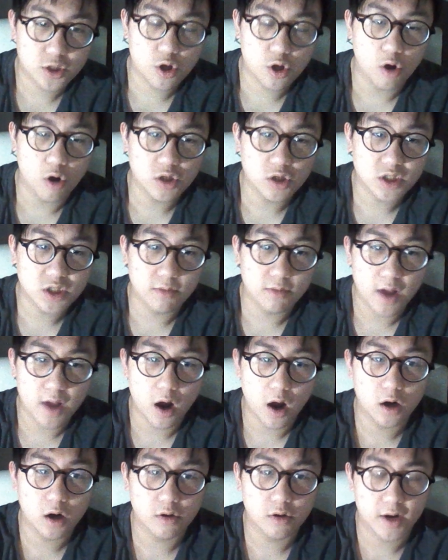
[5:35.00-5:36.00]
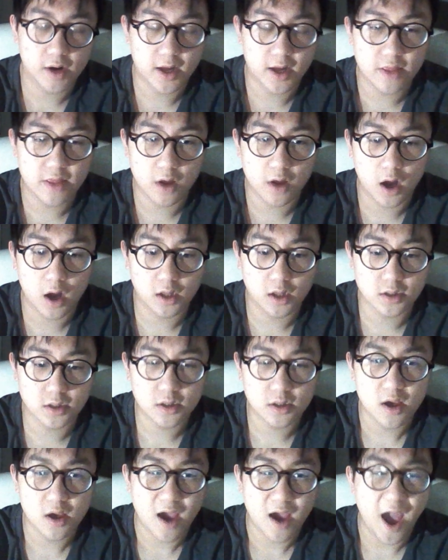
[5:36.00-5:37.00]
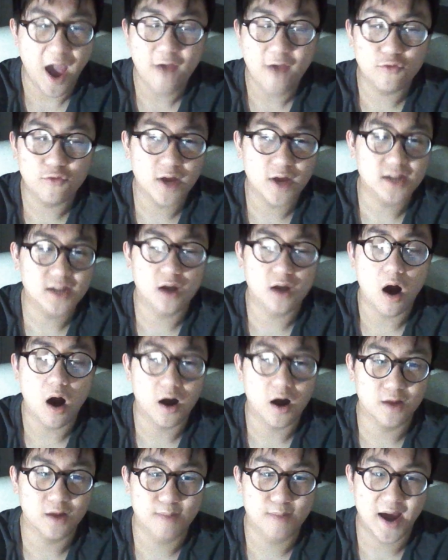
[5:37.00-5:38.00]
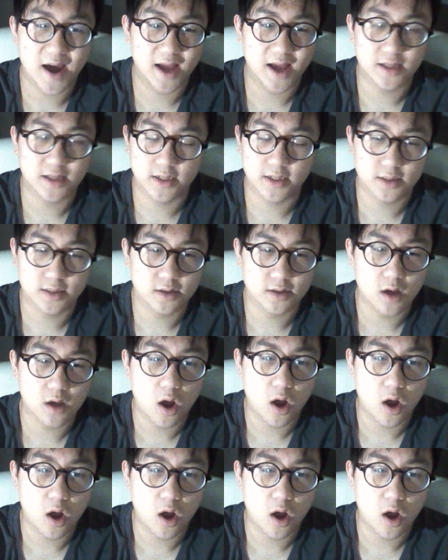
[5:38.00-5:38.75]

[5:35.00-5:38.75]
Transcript: constantly hungry in the hunt. Everyone likes to harken back at it.